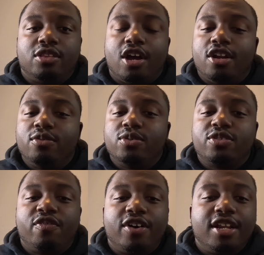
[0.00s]
thought it
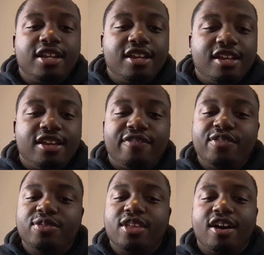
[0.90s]
was funny, if
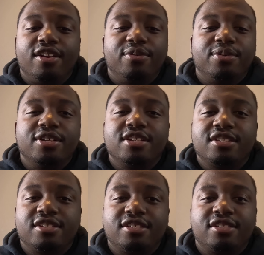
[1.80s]
you thought it
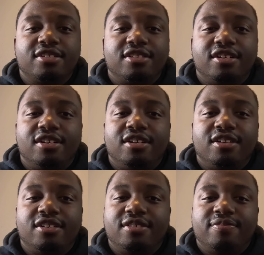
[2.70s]
was
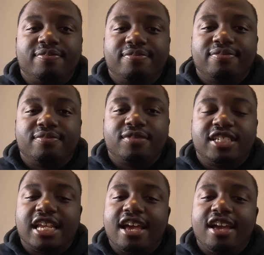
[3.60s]
uh,
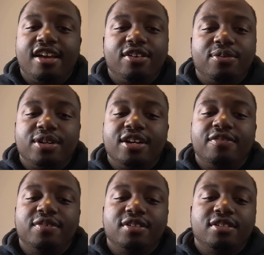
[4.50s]
sad or
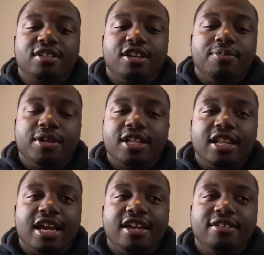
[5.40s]
whatever, give me a
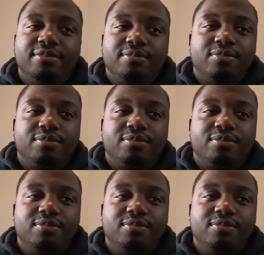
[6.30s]
like,